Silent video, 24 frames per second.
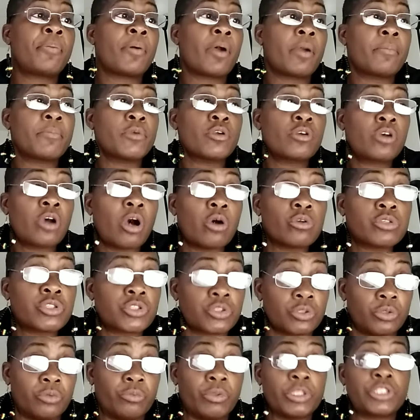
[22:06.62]

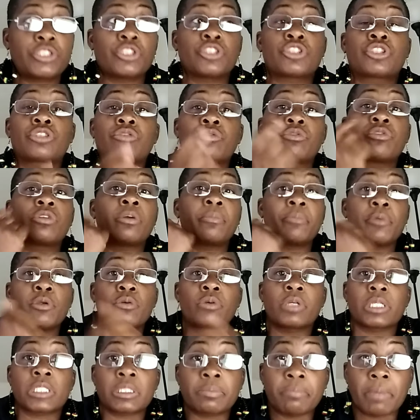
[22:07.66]
HBV exposure
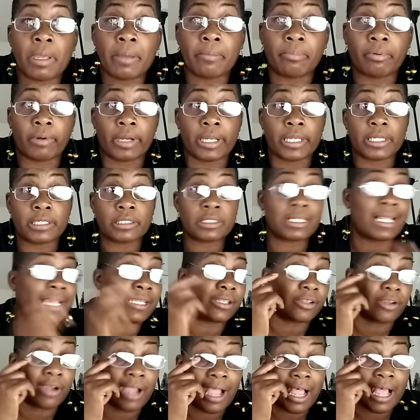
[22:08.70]
hazards.
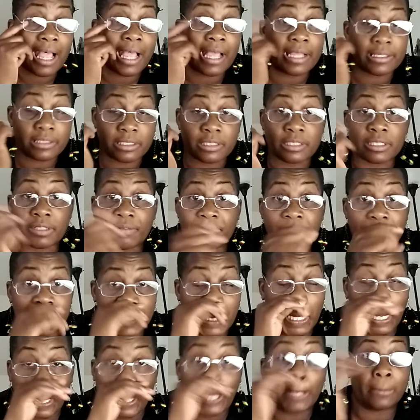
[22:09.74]
It presents in
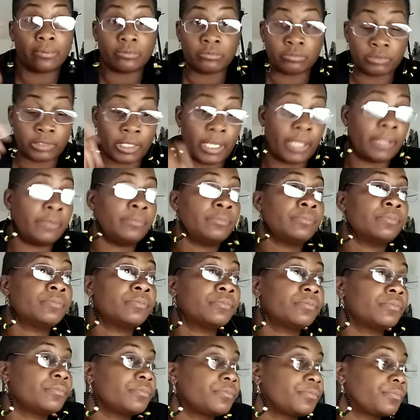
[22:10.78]
blood and other
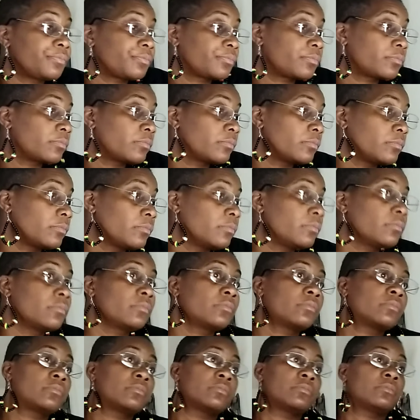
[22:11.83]
body fluids.
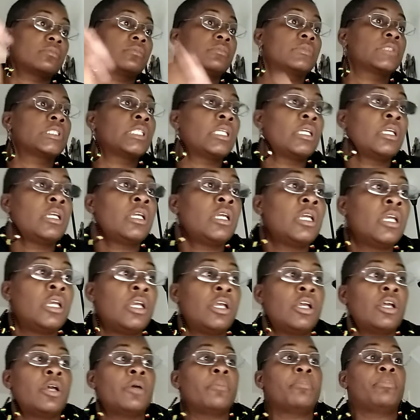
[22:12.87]
It can survive
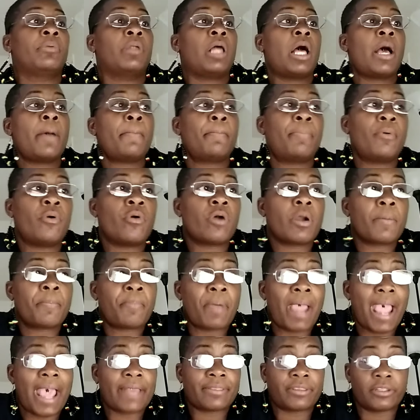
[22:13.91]
up to a week
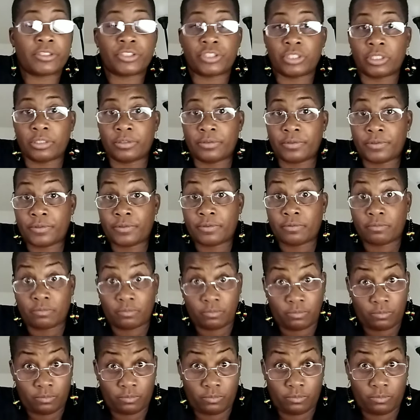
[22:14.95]
on objects,
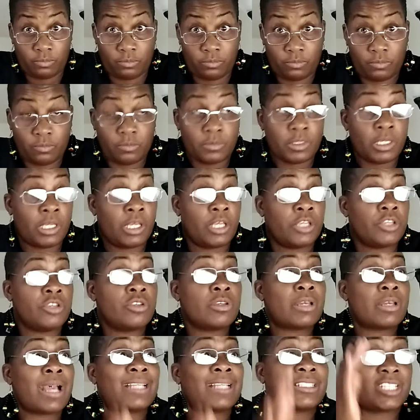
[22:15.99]
and it is
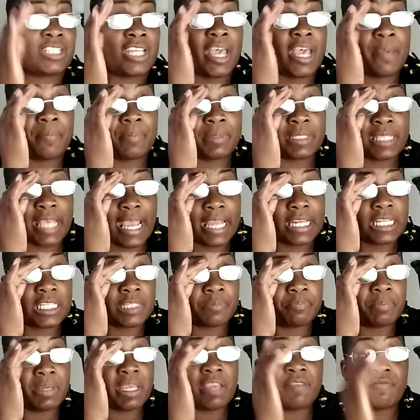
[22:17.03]
transmitted through
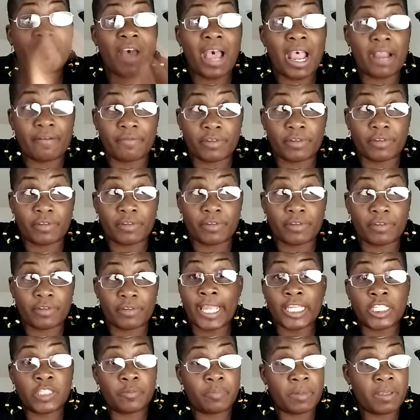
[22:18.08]
via needles
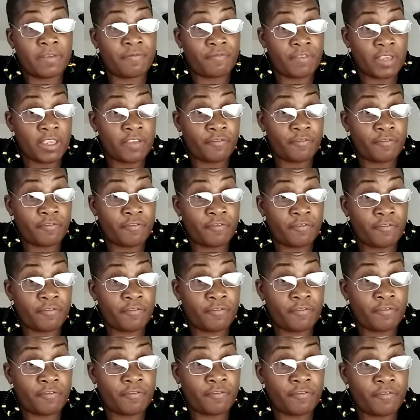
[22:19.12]
and sexual
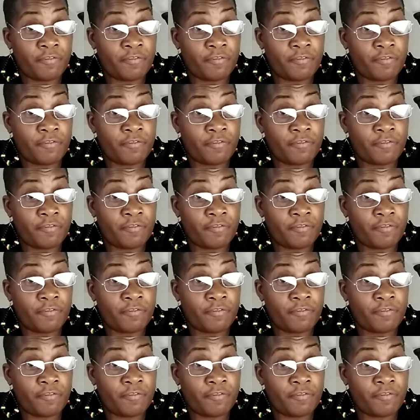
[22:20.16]
contact.